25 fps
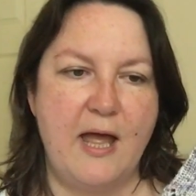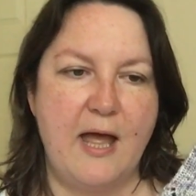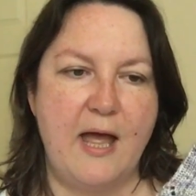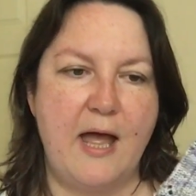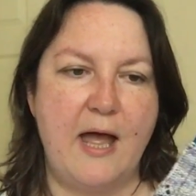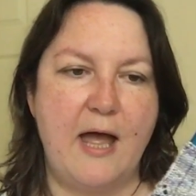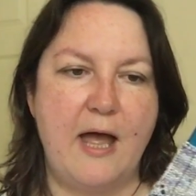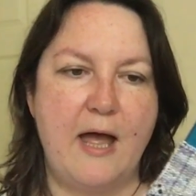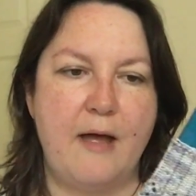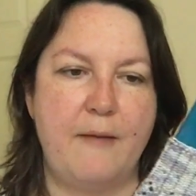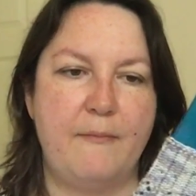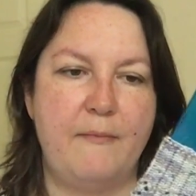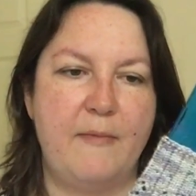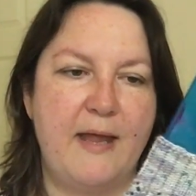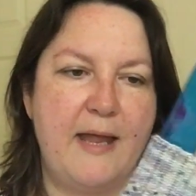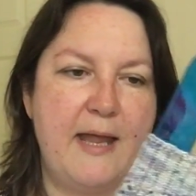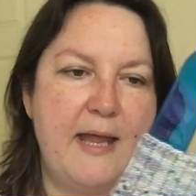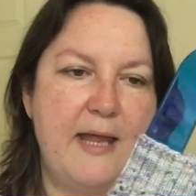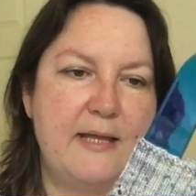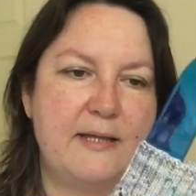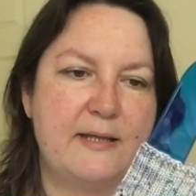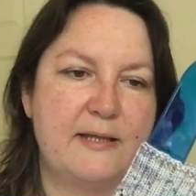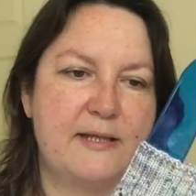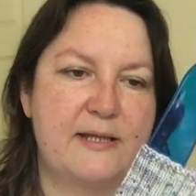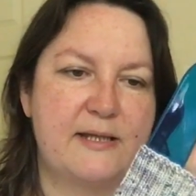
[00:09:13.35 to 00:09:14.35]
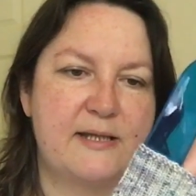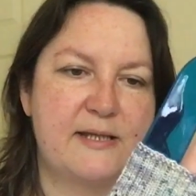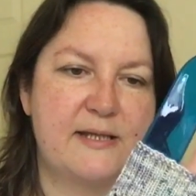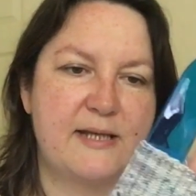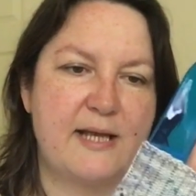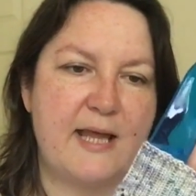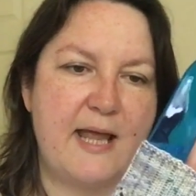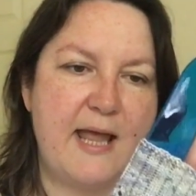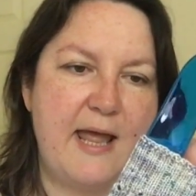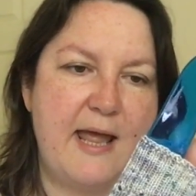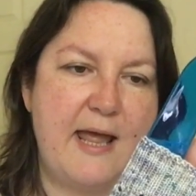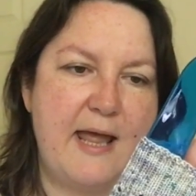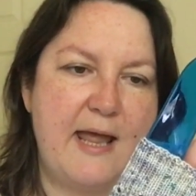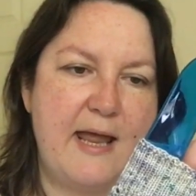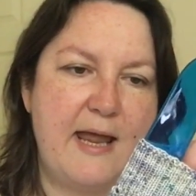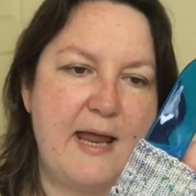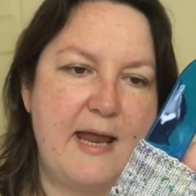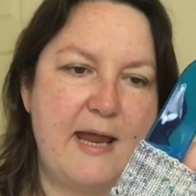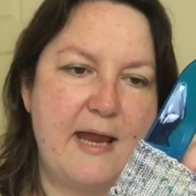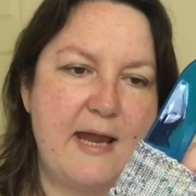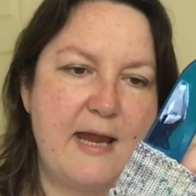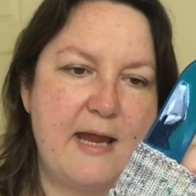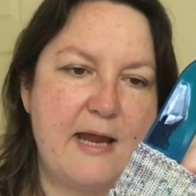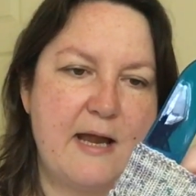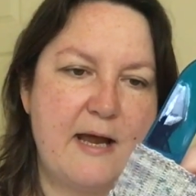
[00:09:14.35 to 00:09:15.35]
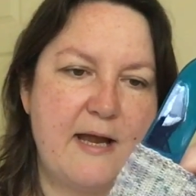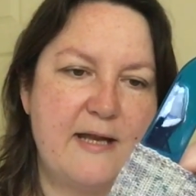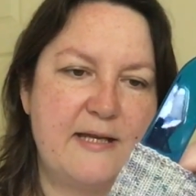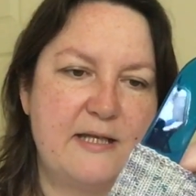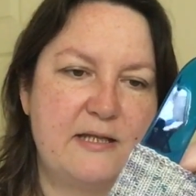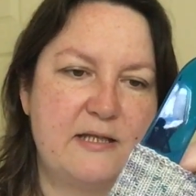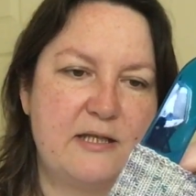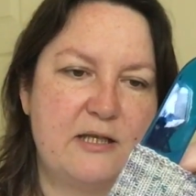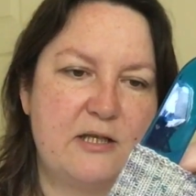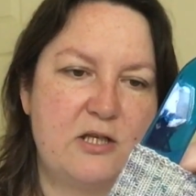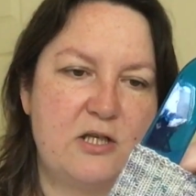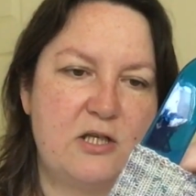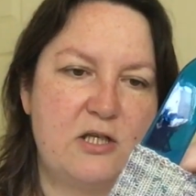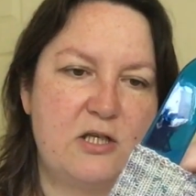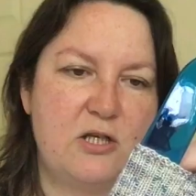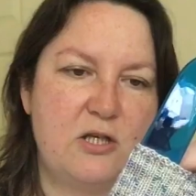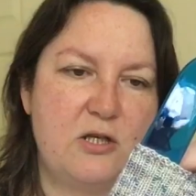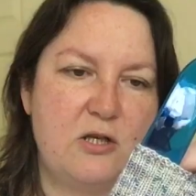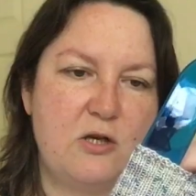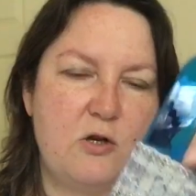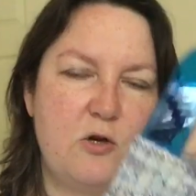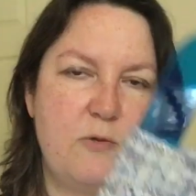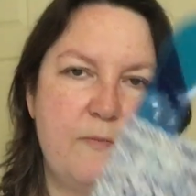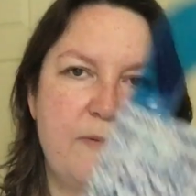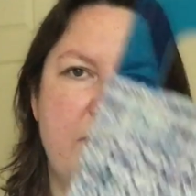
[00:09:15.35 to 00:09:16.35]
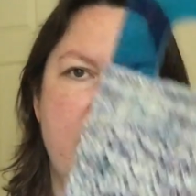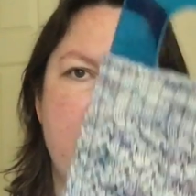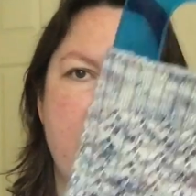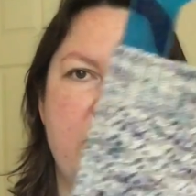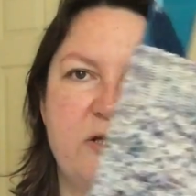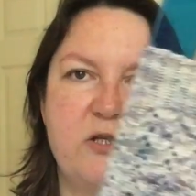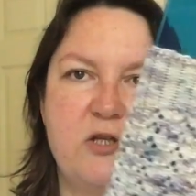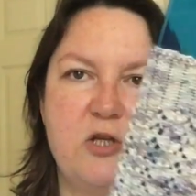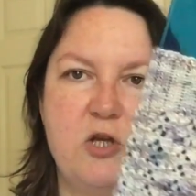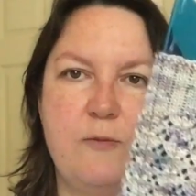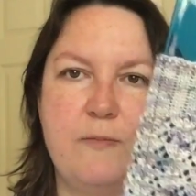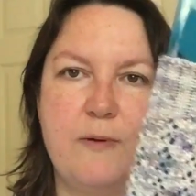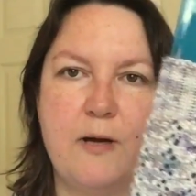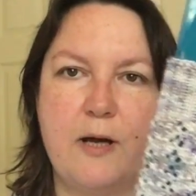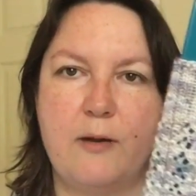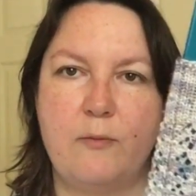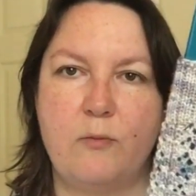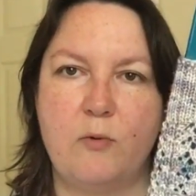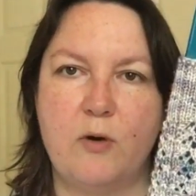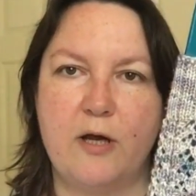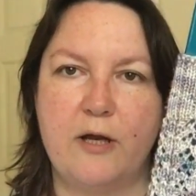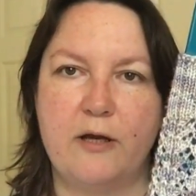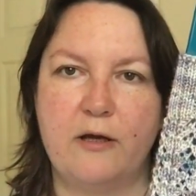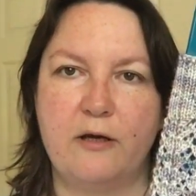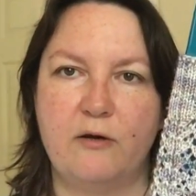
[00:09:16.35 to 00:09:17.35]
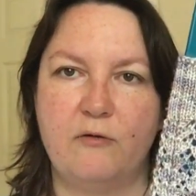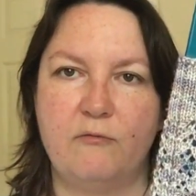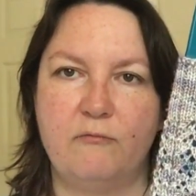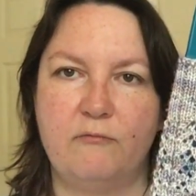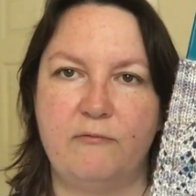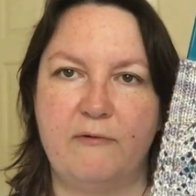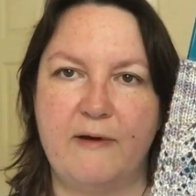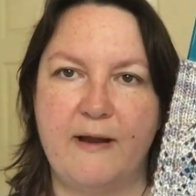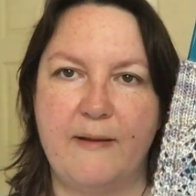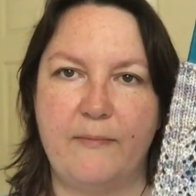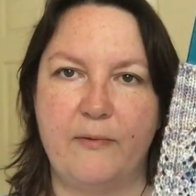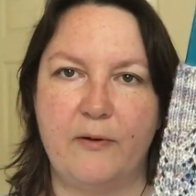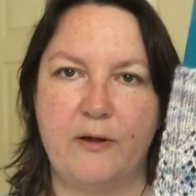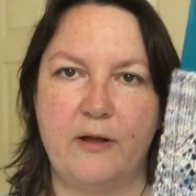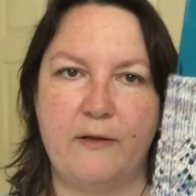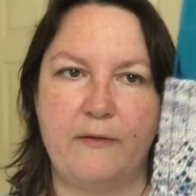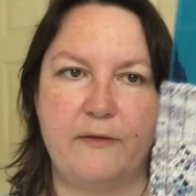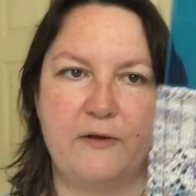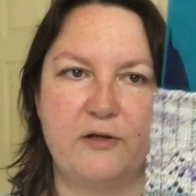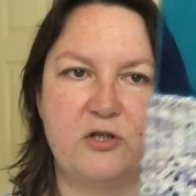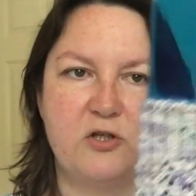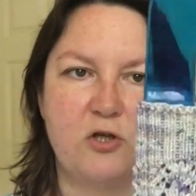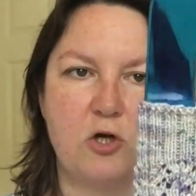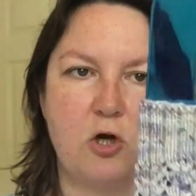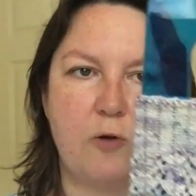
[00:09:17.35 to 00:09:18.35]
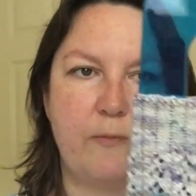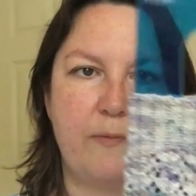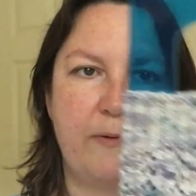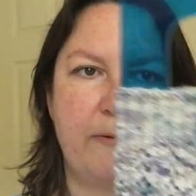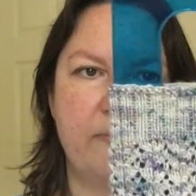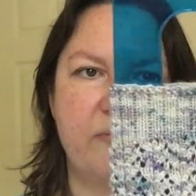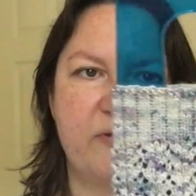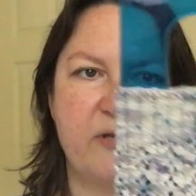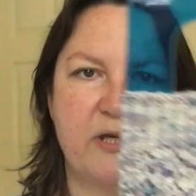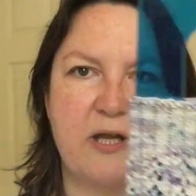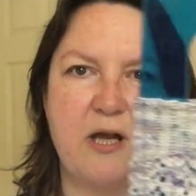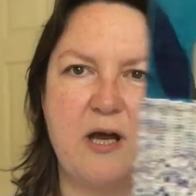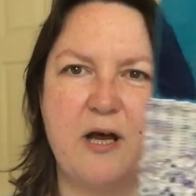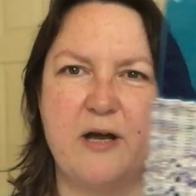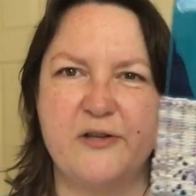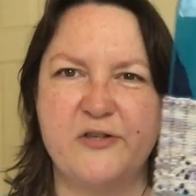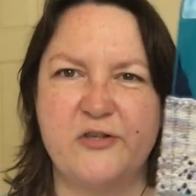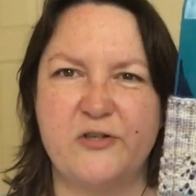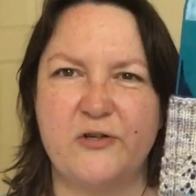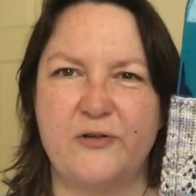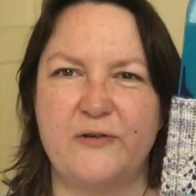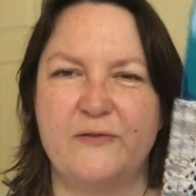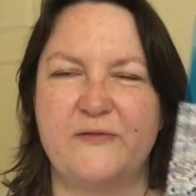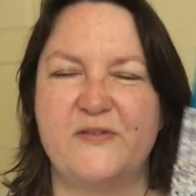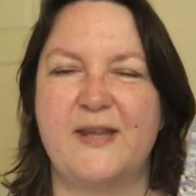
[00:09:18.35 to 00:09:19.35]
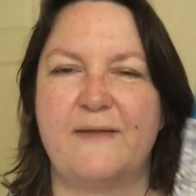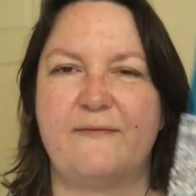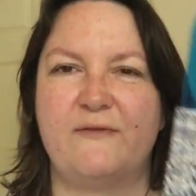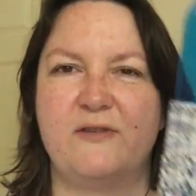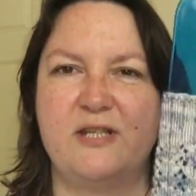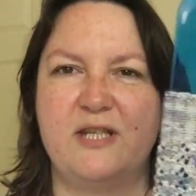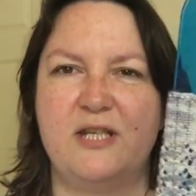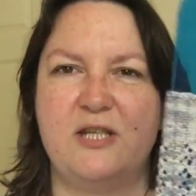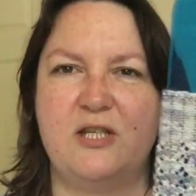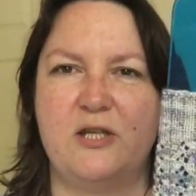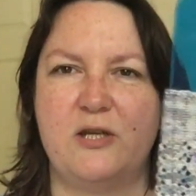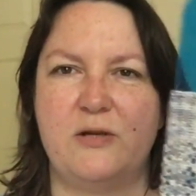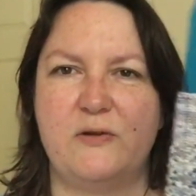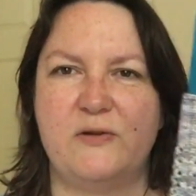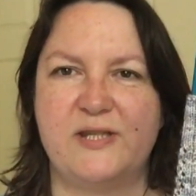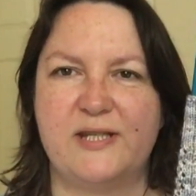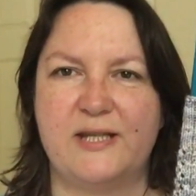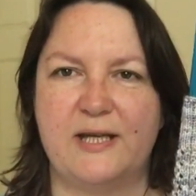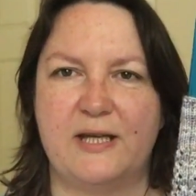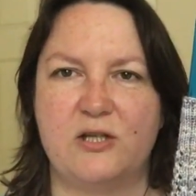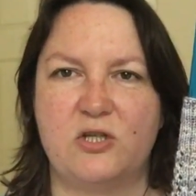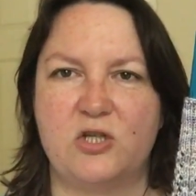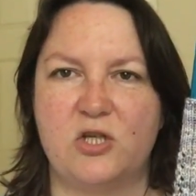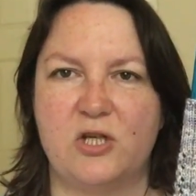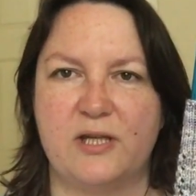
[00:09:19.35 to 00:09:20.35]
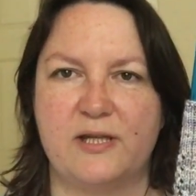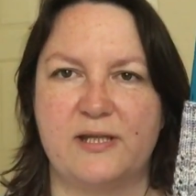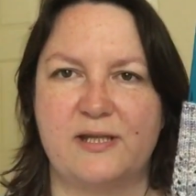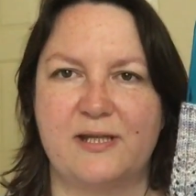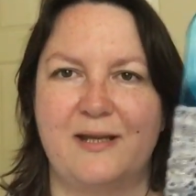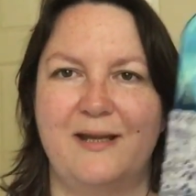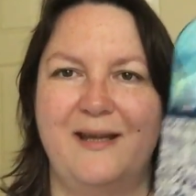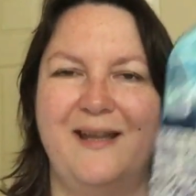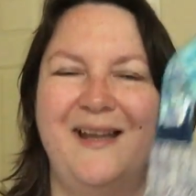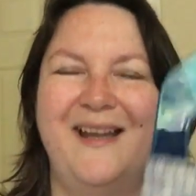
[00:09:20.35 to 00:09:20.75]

I did a 2x1 rib at the top. It was a cast on of 72 stitches.